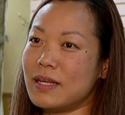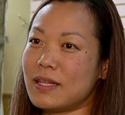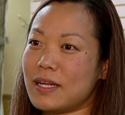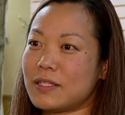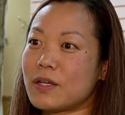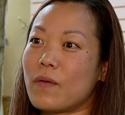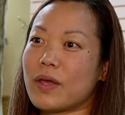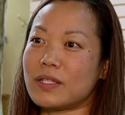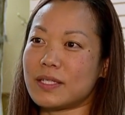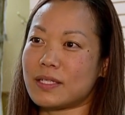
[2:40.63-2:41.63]
that it's
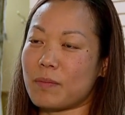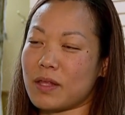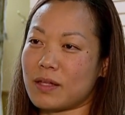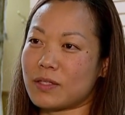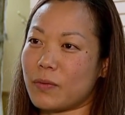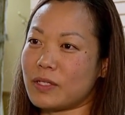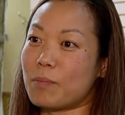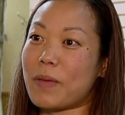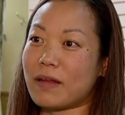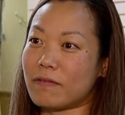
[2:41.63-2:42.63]
going to something that's going to
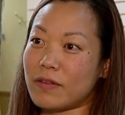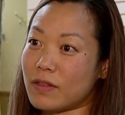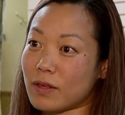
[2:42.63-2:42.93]
benefit the